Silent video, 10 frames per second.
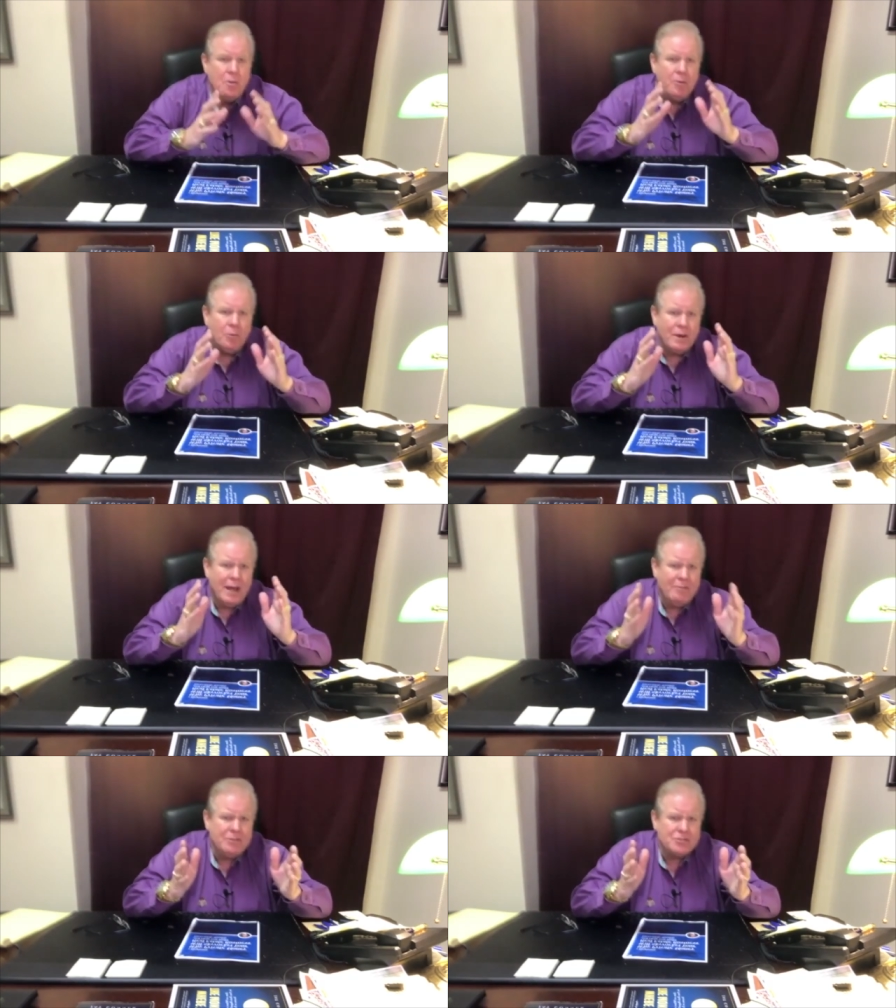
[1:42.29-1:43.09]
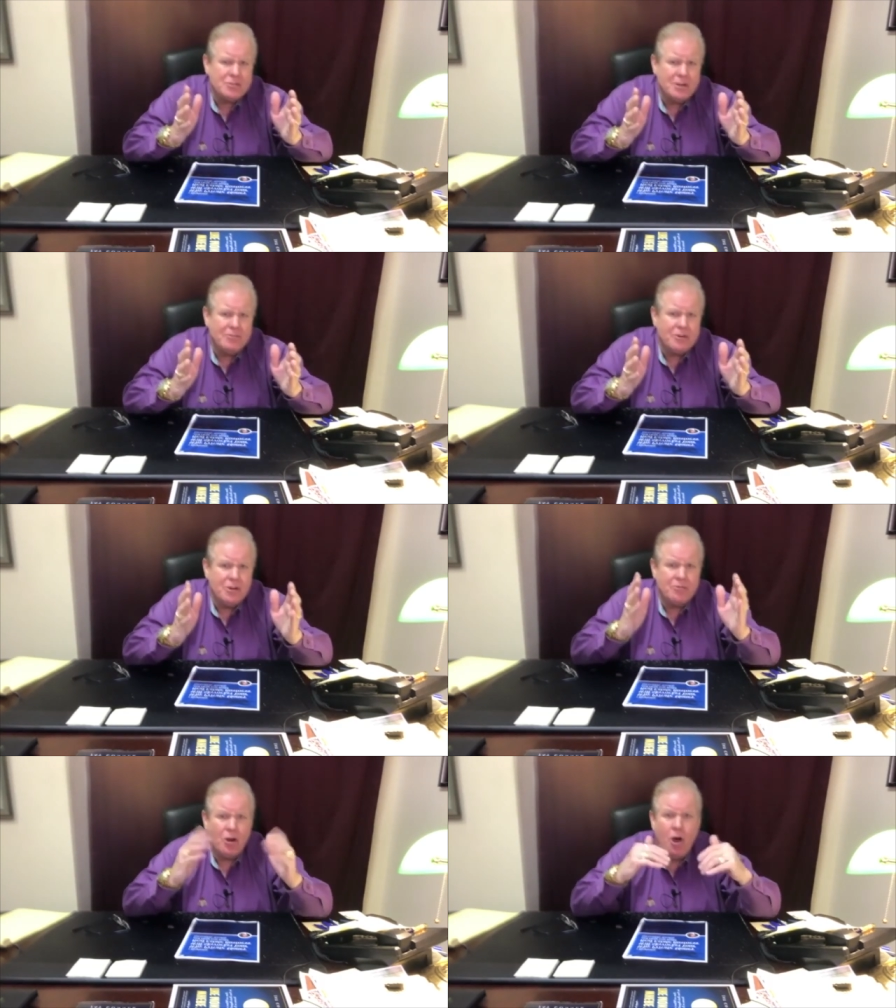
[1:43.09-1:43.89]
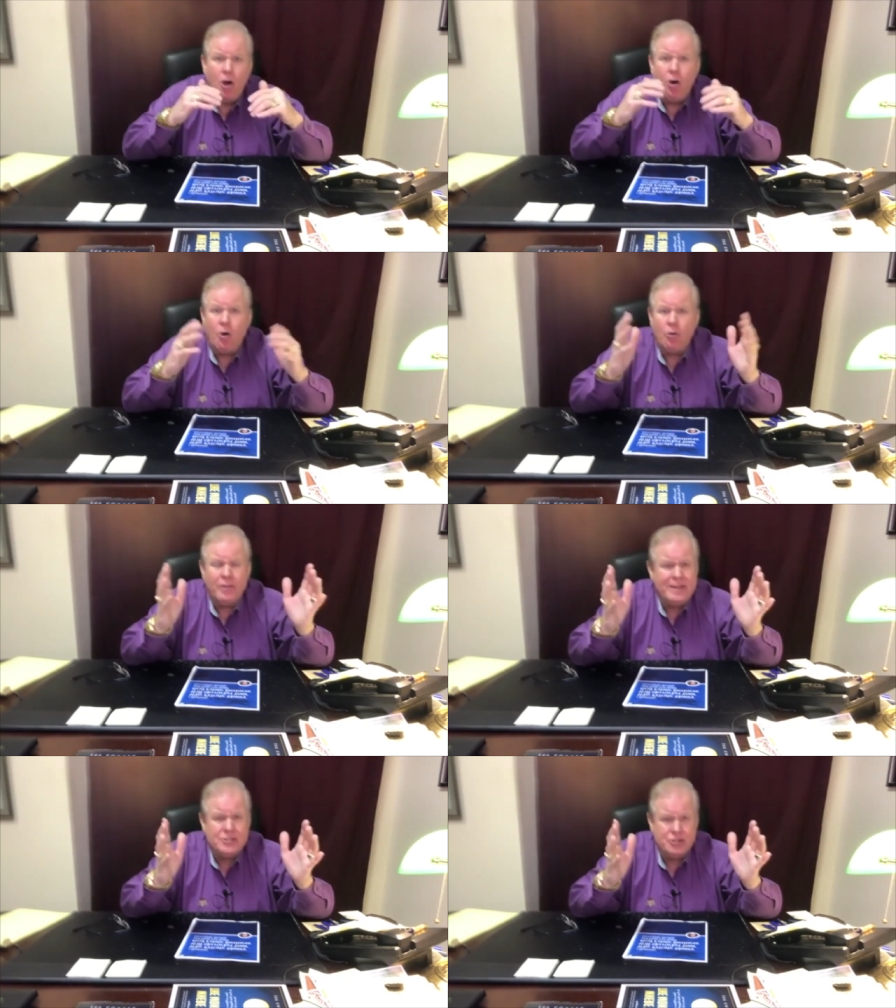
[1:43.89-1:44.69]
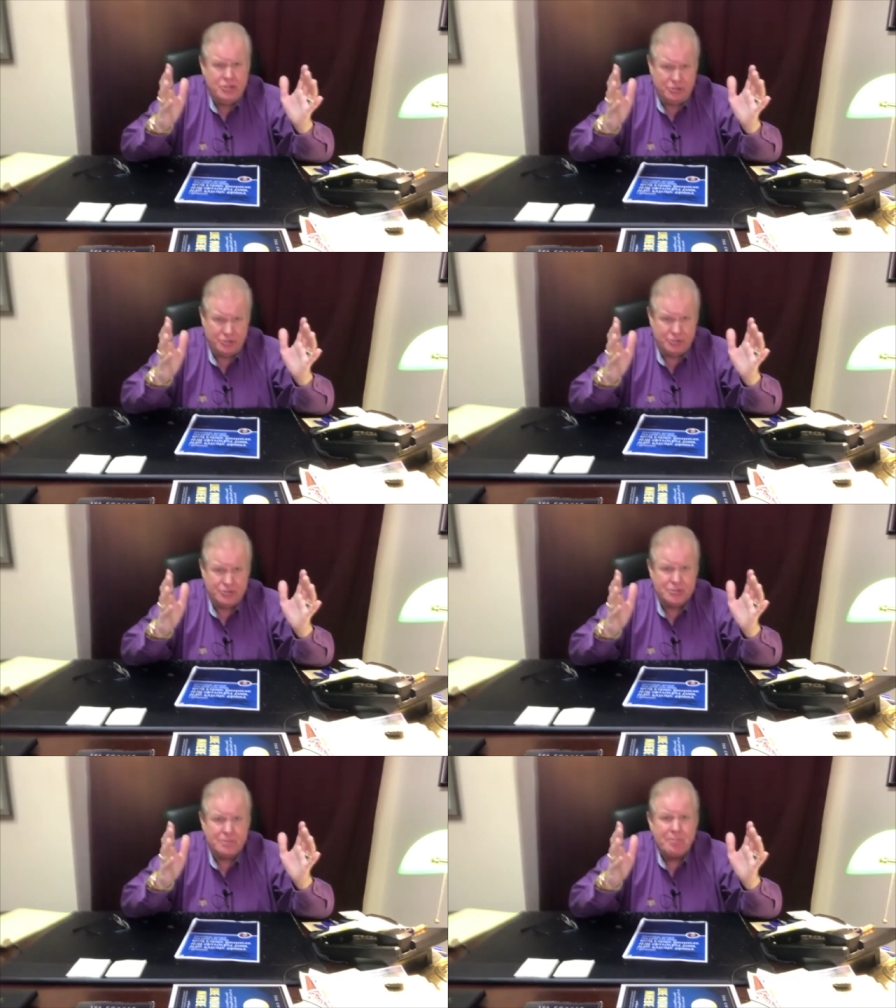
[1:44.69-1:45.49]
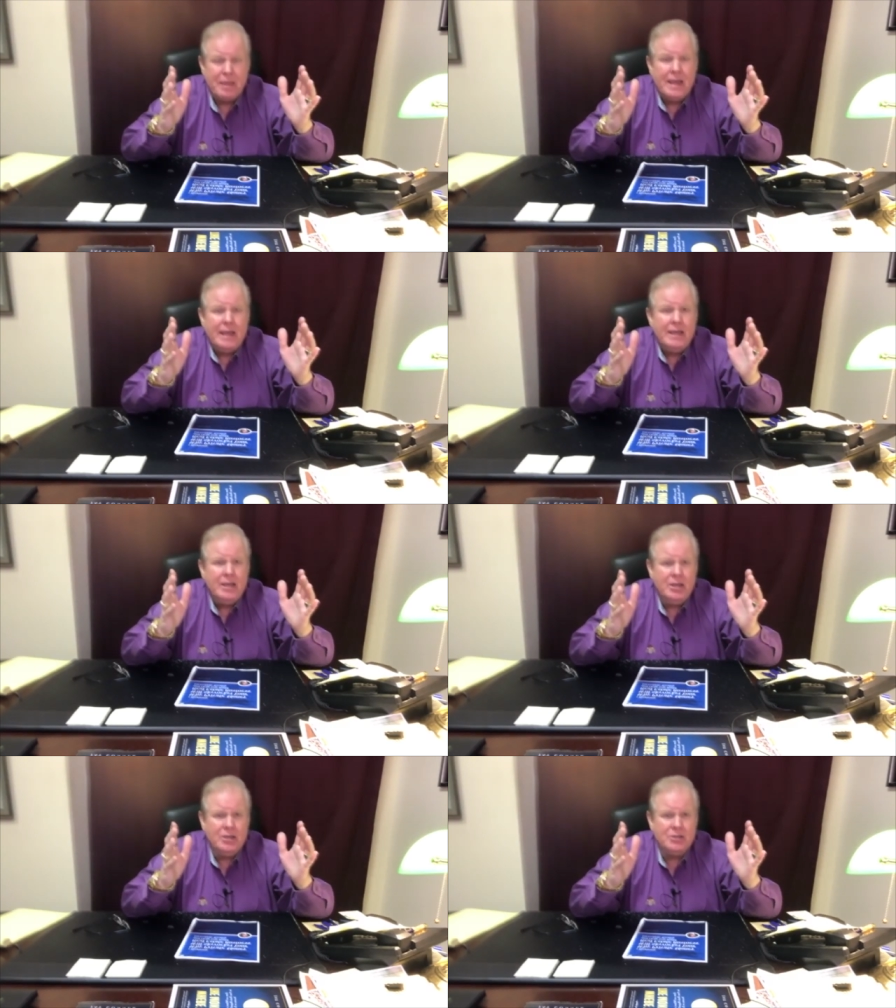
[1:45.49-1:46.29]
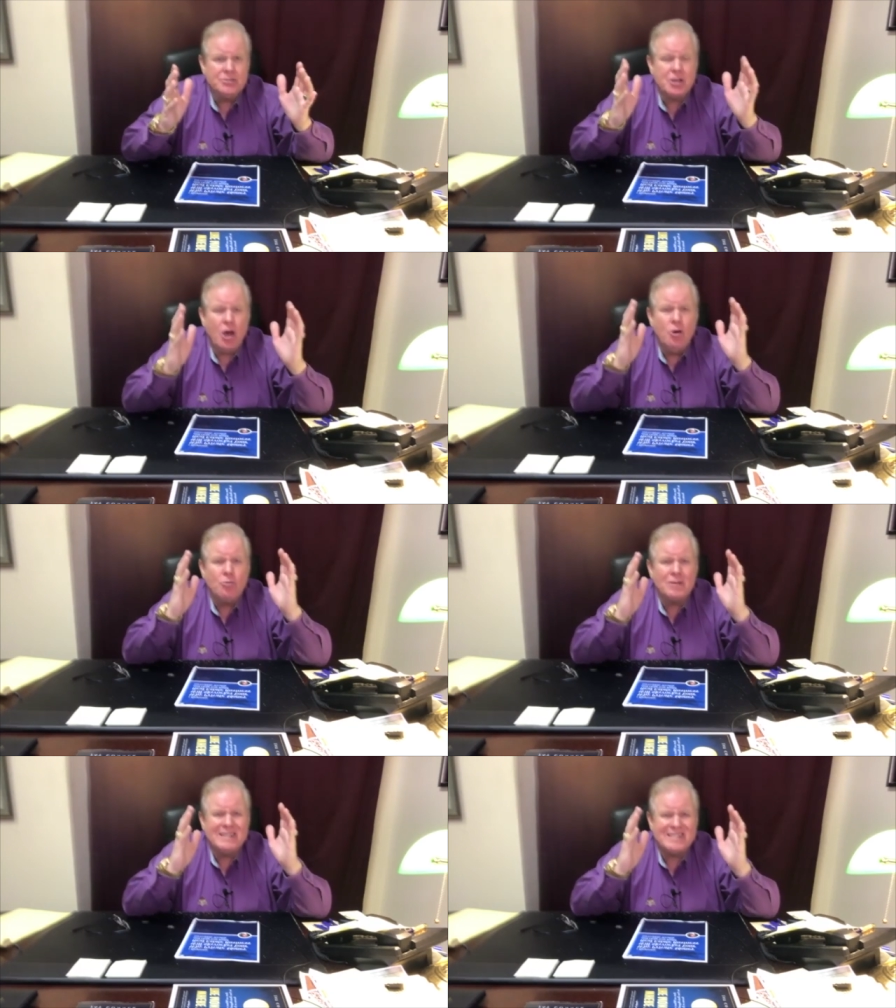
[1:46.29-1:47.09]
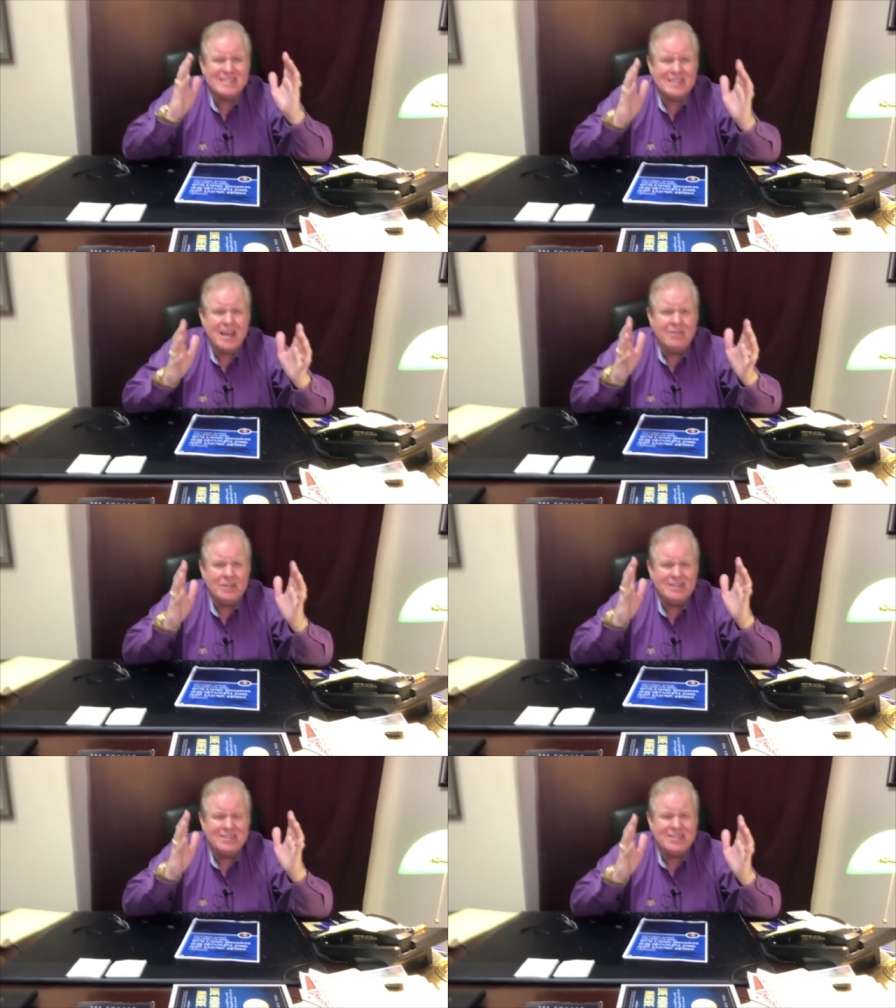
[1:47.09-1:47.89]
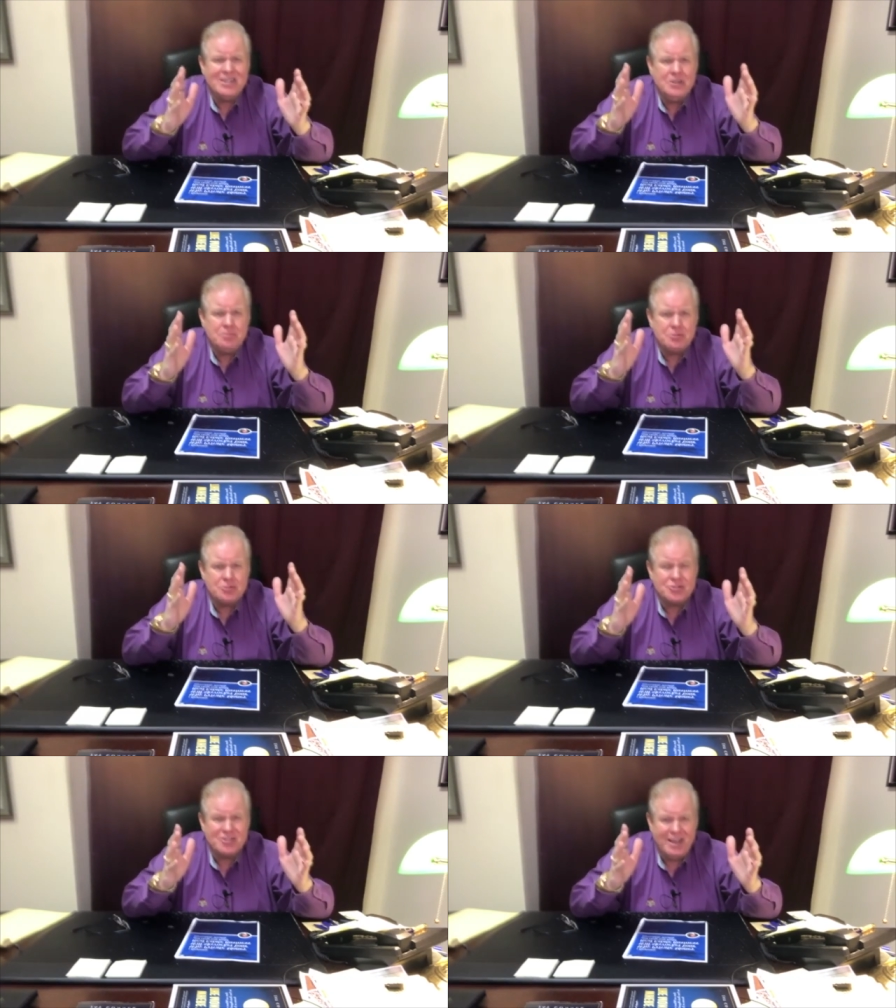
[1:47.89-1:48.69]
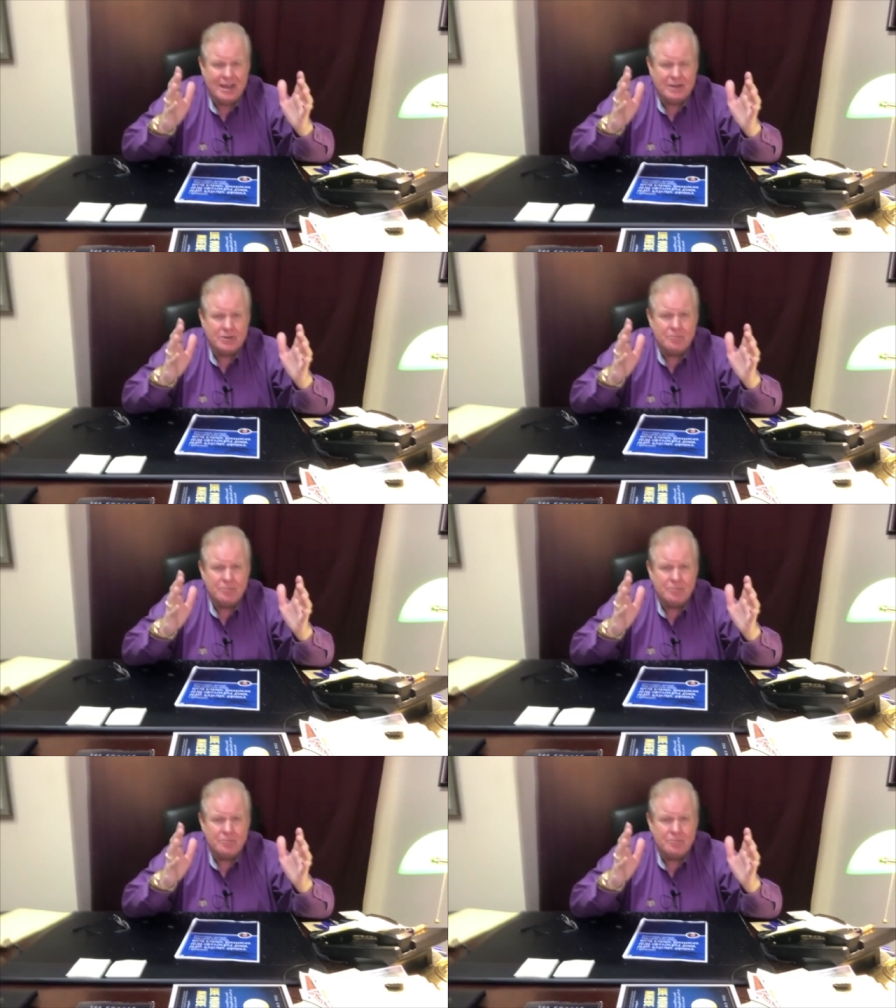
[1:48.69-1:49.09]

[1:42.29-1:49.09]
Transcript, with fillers: But what I've discovered over all these years is only 17%